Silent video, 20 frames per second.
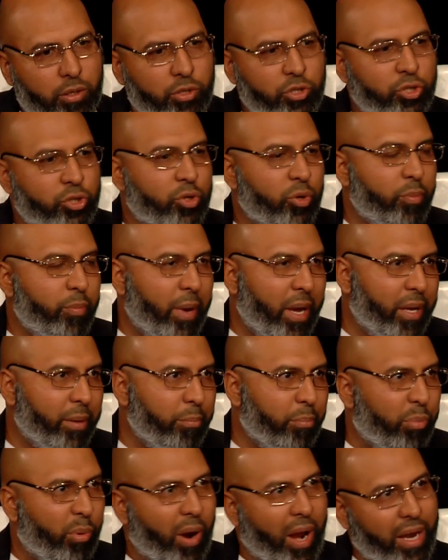There's two
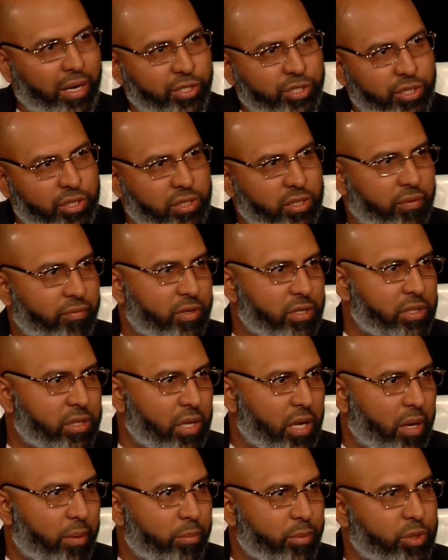main branches of
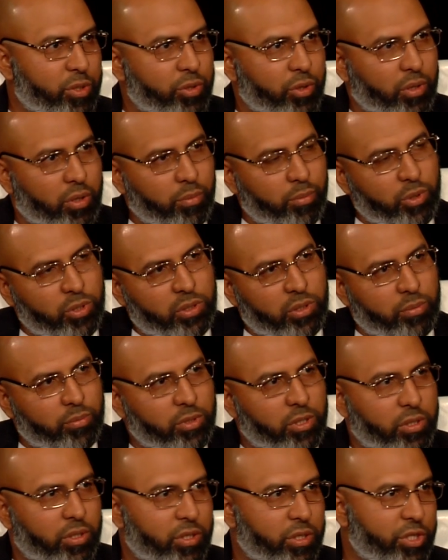Islam, Sunni
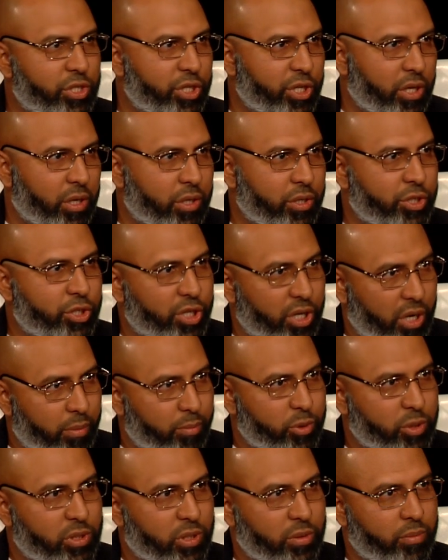Muslims and Shia
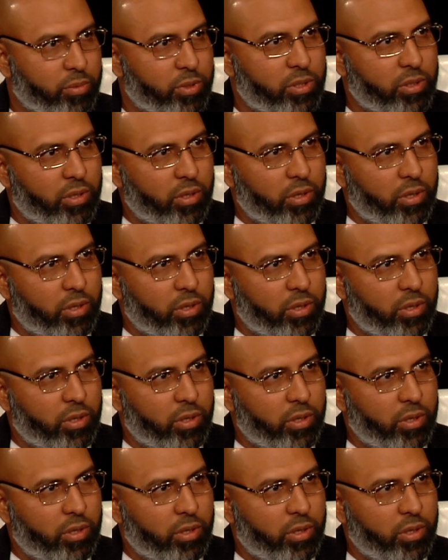Muslims.